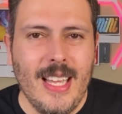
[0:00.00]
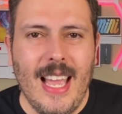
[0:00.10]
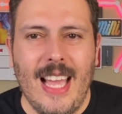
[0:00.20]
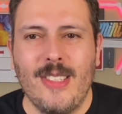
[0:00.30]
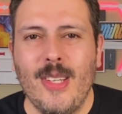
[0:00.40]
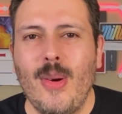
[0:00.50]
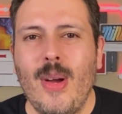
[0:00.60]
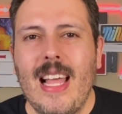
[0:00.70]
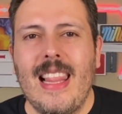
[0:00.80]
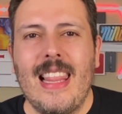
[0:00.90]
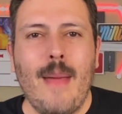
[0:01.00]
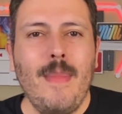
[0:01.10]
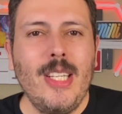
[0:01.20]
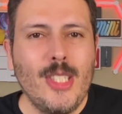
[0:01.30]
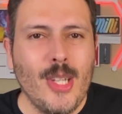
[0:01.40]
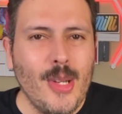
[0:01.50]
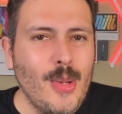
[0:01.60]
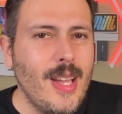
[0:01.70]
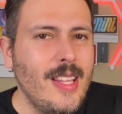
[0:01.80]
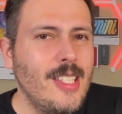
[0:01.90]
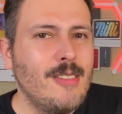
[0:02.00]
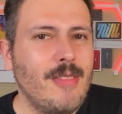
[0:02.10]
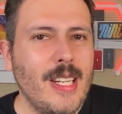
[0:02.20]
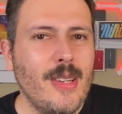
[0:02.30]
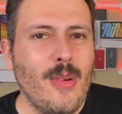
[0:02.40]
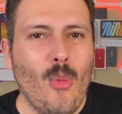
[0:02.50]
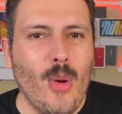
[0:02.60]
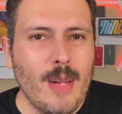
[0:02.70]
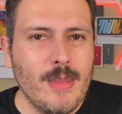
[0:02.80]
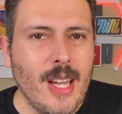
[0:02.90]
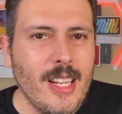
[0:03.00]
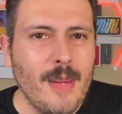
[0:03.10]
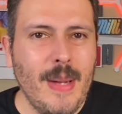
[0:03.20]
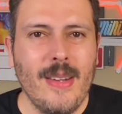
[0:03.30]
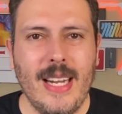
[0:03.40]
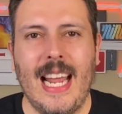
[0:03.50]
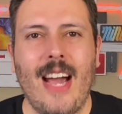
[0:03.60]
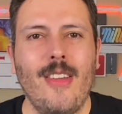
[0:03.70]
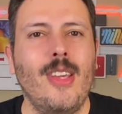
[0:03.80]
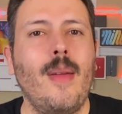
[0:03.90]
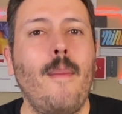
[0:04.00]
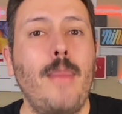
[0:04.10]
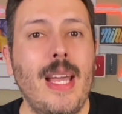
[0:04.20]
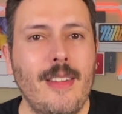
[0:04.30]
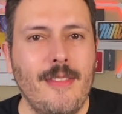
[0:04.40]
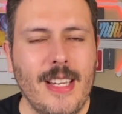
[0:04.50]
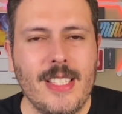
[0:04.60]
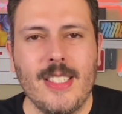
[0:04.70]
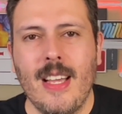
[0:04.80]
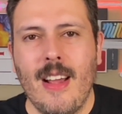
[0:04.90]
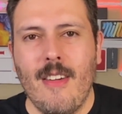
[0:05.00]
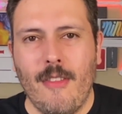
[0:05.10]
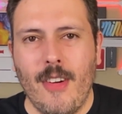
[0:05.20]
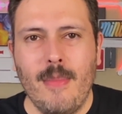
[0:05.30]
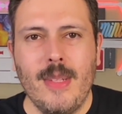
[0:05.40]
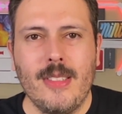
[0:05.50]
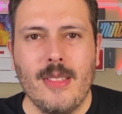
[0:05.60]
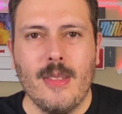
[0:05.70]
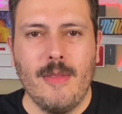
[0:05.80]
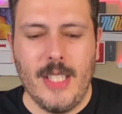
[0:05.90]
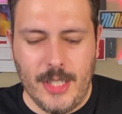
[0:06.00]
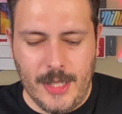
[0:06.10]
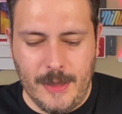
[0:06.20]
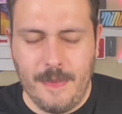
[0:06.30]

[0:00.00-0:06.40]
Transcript: And so let me show you in this video what I'm talking about and how you can benefit from this little feature.